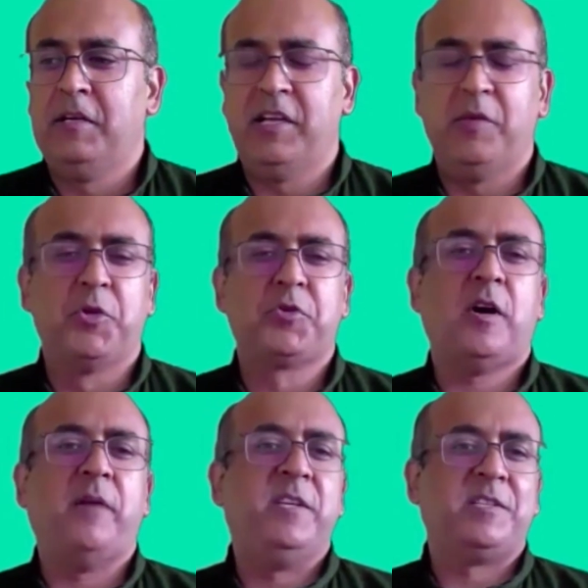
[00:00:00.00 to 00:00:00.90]
The most
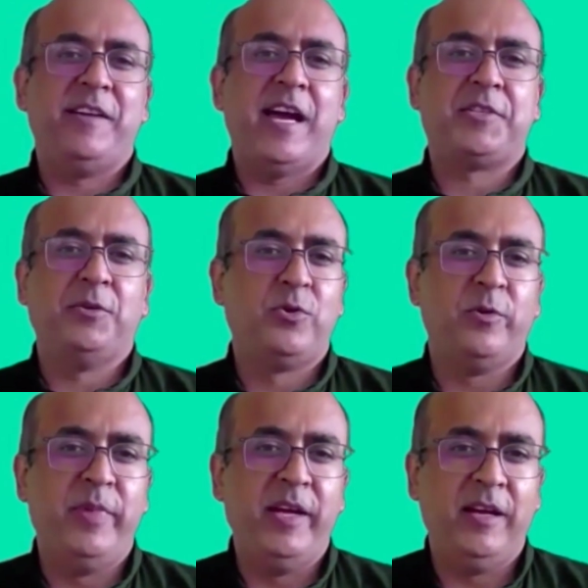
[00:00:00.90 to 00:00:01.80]
obvious reaction could
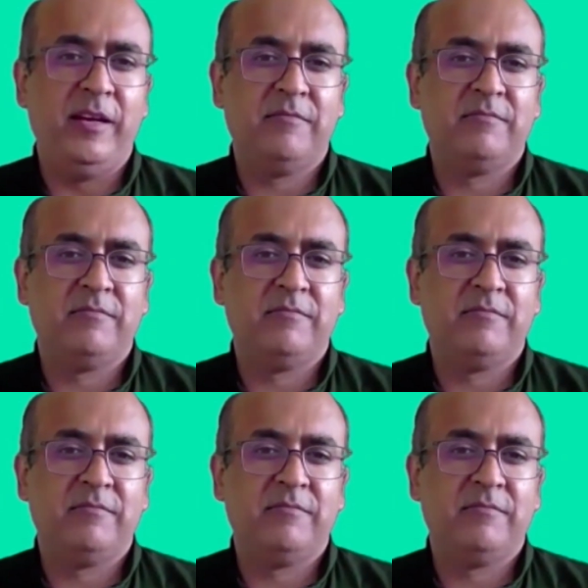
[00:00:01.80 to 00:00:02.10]
be,